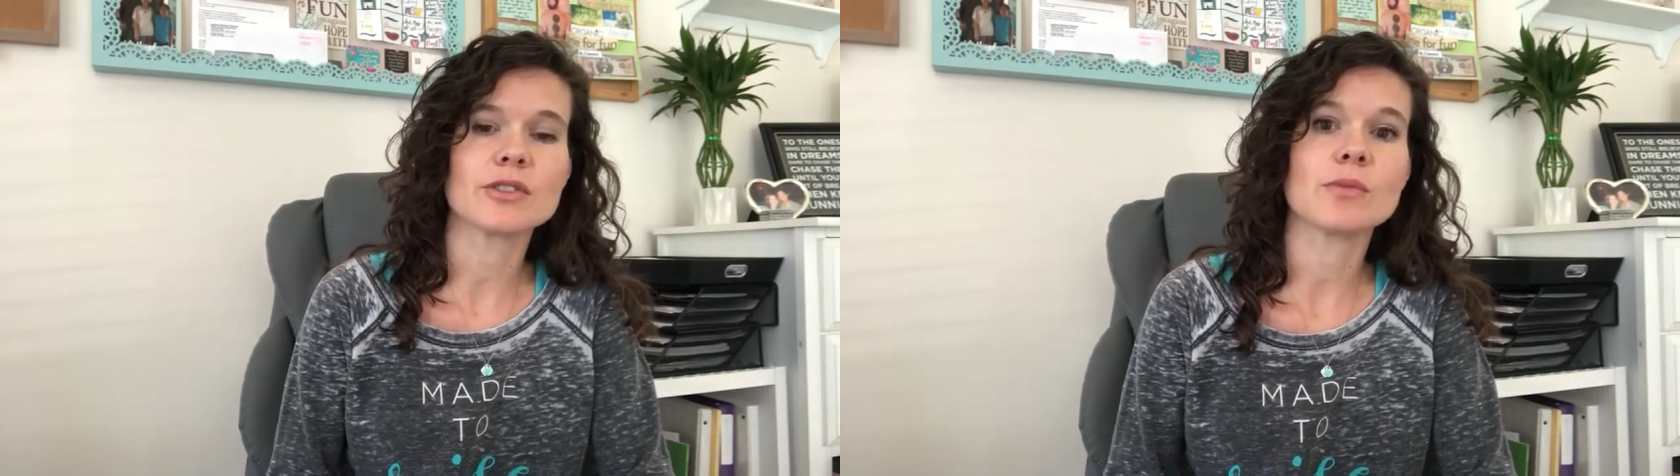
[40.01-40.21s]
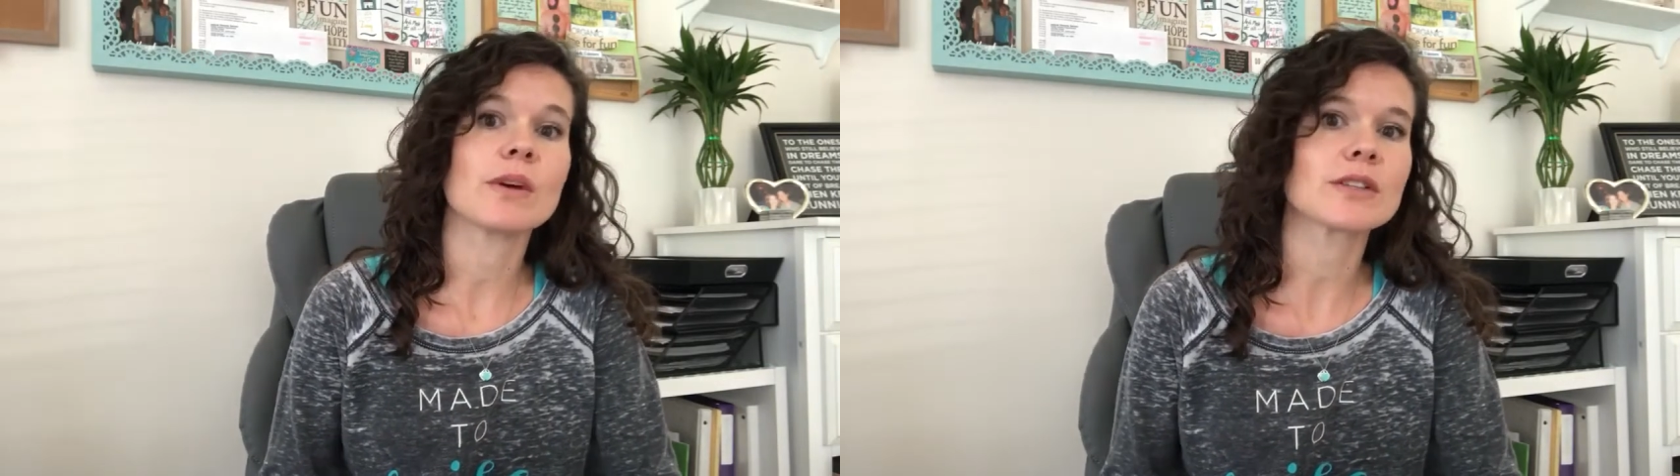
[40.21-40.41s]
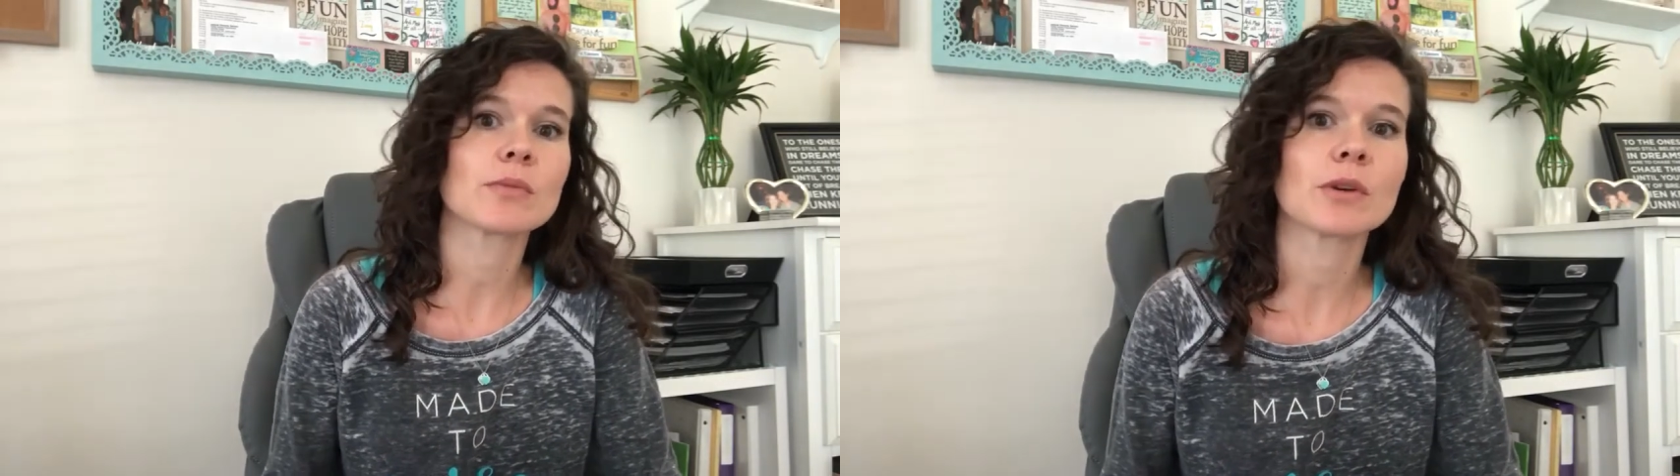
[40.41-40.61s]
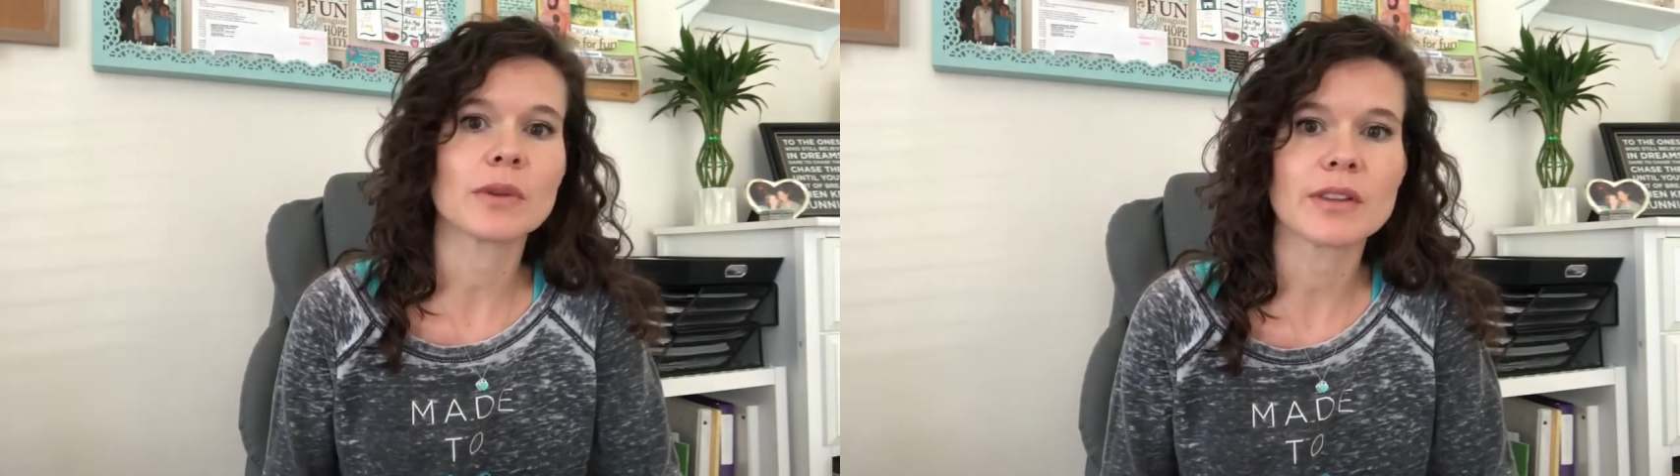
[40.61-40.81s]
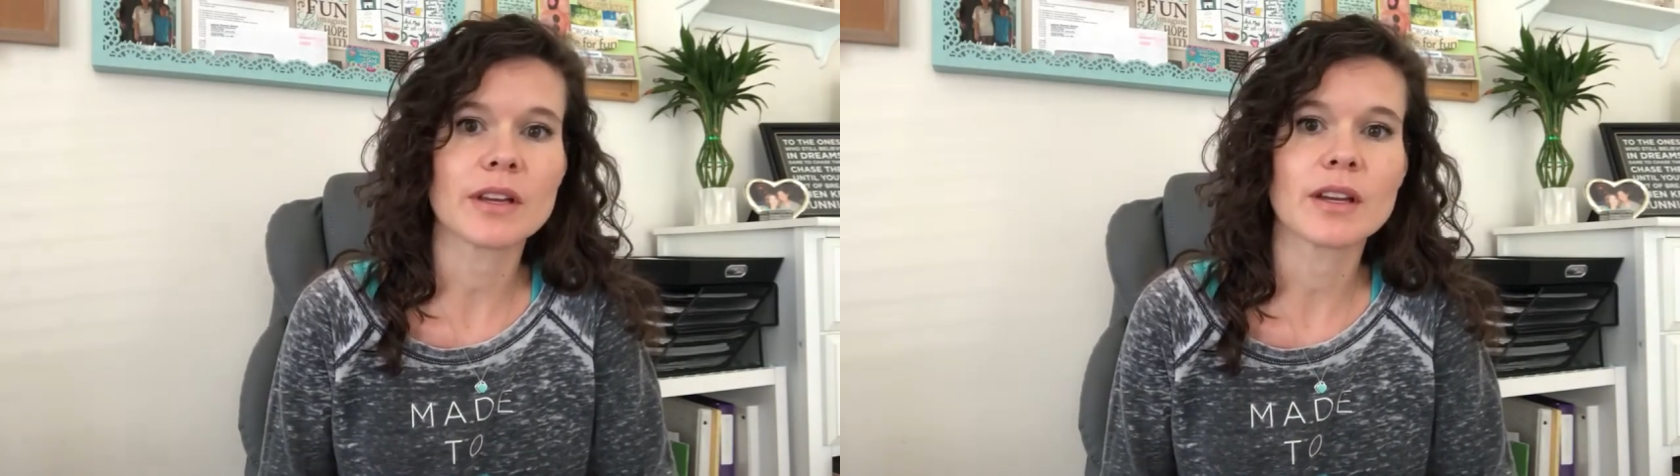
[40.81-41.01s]
do much more
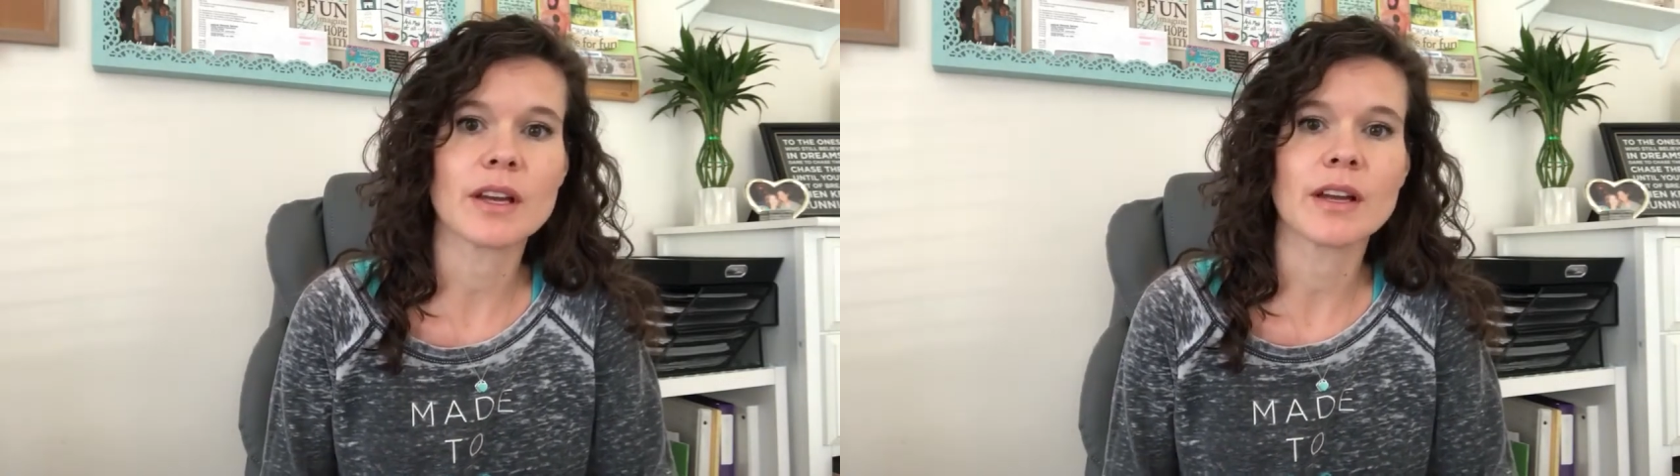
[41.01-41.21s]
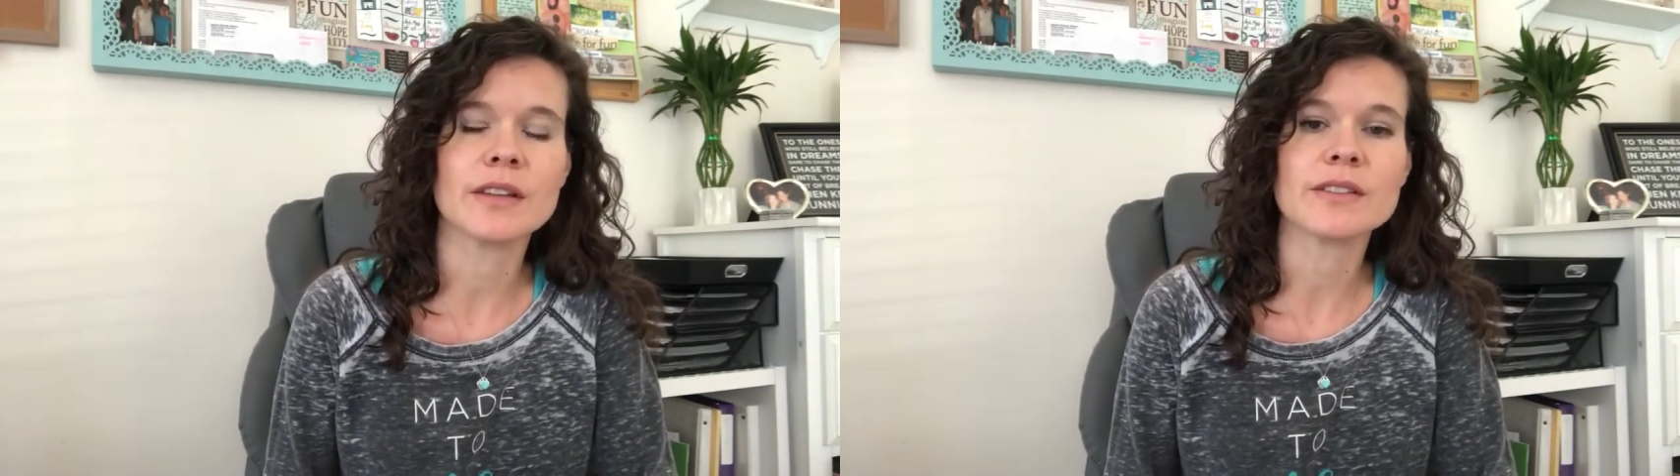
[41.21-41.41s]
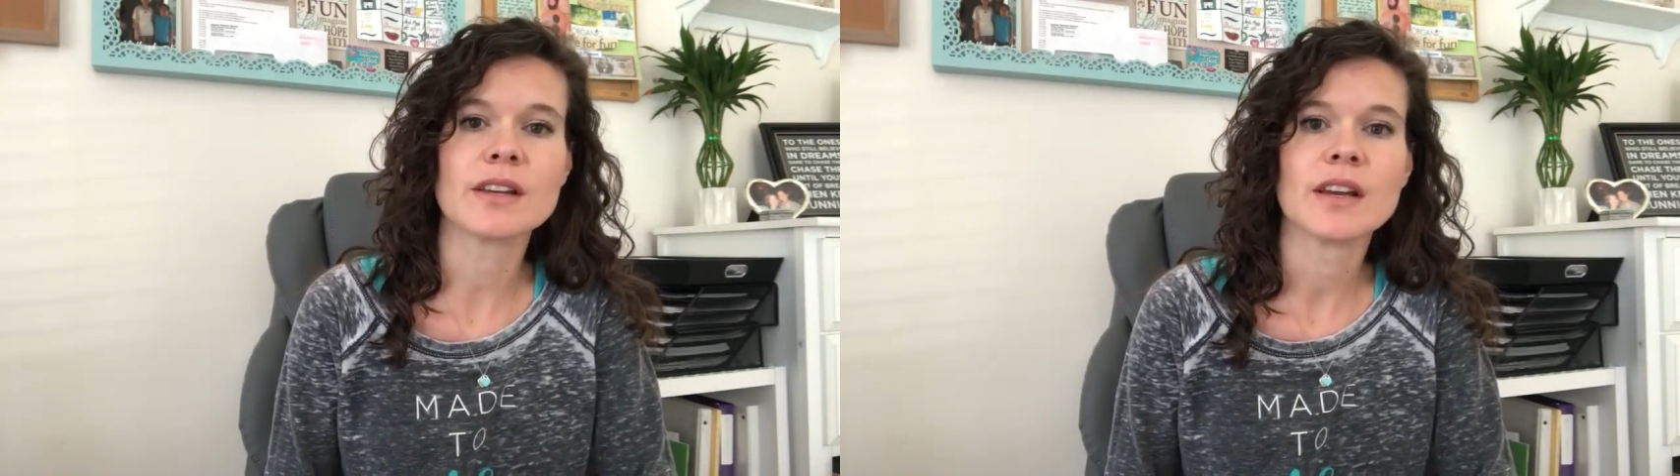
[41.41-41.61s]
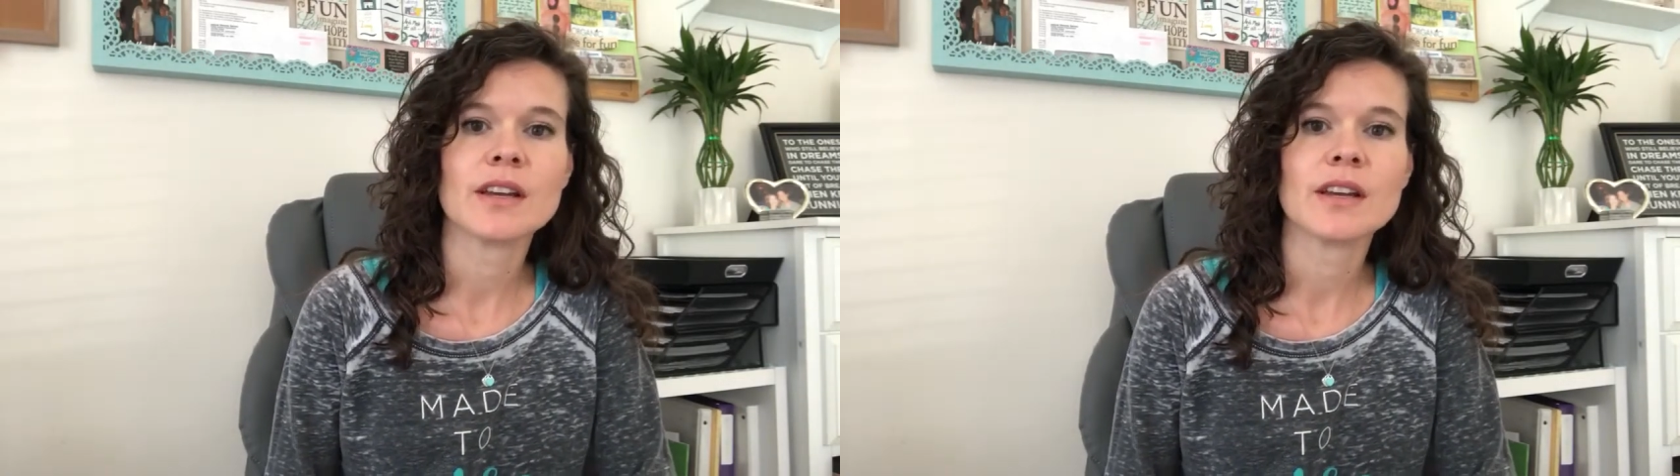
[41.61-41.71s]
with it, and